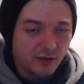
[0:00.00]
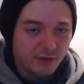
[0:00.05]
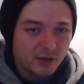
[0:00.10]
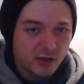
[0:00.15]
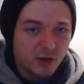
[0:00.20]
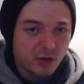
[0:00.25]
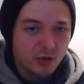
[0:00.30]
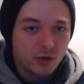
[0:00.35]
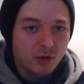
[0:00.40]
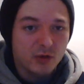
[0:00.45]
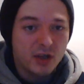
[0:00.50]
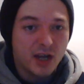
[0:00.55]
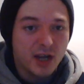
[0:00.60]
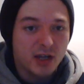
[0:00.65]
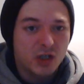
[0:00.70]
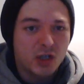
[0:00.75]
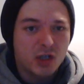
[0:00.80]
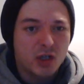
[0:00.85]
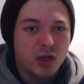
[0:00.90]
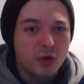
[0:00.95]

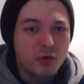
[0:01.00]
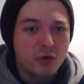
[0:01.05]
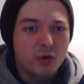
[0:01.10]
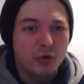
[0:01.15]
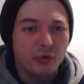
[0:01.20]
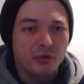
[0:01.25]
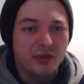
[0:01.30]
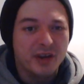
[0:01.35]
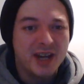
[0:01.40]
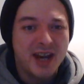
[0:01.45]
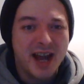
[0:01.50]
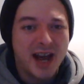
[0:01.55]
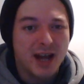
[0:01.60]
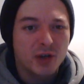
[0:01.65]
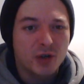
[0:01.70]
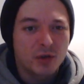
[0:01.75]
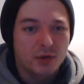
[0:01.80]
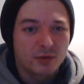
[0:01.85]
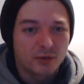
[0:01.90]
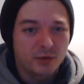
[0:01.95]
so-called
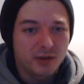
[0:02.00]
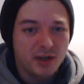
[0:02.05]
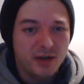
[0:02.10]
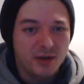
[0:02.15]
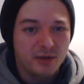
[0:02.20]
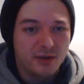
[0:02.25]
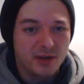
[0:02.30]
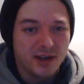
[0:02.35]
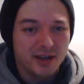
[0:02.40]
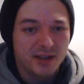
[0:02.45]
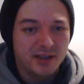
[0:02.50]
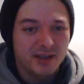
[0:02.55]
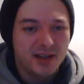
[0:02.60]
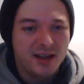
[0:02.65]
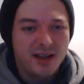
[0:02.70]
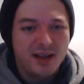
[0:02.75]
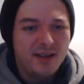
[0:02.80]
natural units.